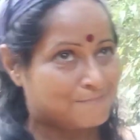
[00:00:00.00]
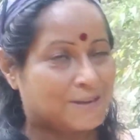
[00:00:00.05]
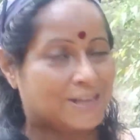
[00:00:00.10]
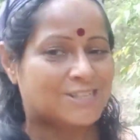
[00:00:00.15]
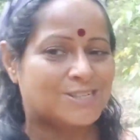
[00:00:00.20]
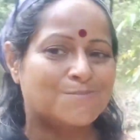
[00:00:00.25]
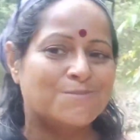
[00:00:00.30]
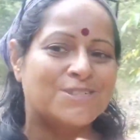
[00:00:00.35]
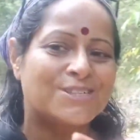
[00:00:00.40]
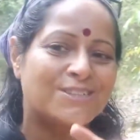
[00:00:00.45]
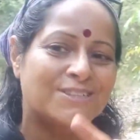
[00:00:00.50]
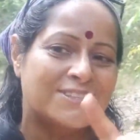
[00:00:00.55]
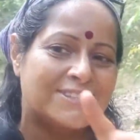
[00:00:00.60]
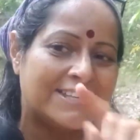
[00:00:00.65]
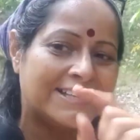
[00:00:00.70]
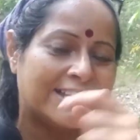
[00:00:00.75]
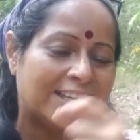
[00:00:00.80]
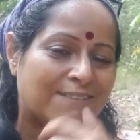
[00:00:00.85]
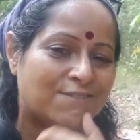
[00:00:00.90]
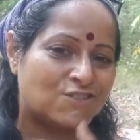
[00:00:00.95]
pick some
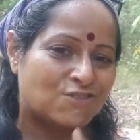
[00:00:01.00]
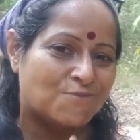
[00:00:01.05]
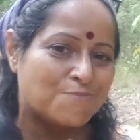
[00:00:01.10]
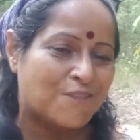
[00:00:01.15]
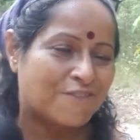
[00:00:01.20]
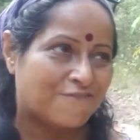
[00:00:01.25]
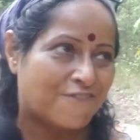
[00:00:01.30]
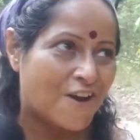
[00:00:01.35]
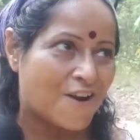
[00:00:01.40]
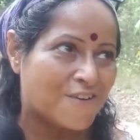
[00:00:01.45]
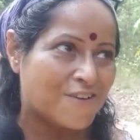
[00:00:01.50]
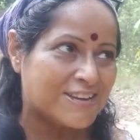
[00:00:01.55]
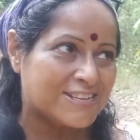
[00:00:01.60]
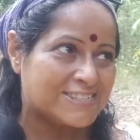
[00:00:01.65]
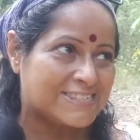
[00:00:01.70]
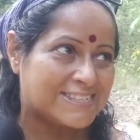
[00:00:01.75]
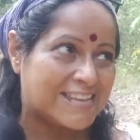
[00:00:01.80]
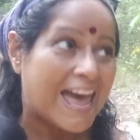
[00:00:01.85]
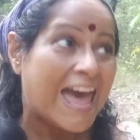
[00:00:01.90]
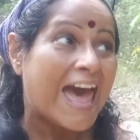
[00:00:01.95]
Tulsi leaves from the
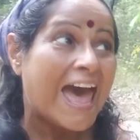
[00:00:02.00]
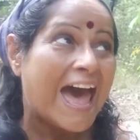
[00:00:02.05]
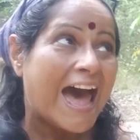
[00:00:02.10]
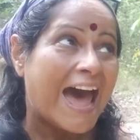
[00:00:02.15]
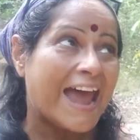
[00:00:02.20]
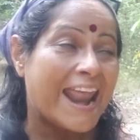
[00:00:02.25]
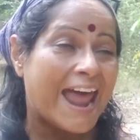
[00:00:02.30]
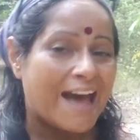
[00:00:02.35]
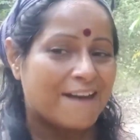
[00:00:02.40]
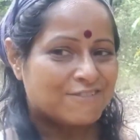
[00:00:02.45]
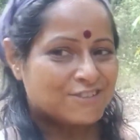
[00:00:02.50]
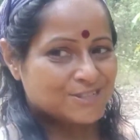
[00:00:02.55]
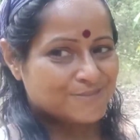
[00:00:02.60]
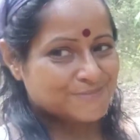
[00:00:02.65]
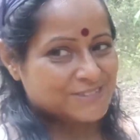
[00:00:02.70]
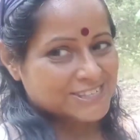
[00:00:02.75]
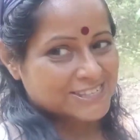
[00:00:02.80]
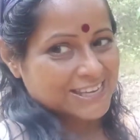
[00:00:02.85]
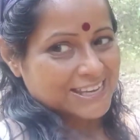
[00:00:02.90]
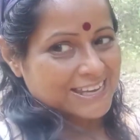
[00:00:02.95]
forest and have
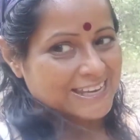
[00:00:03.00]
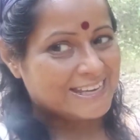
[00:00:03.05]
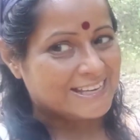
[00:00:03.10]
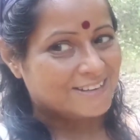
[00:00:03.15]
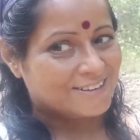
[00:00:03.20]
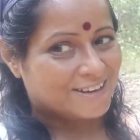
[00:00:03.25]
some tea,